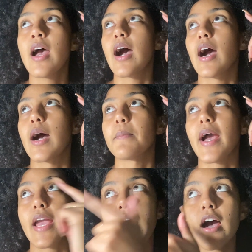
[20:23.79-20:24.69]
I
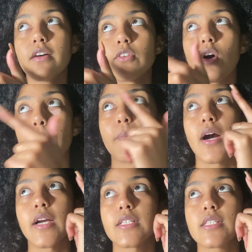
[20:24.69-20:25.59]
have on
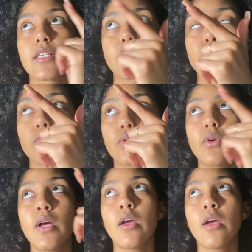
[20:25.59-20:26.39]
my schedule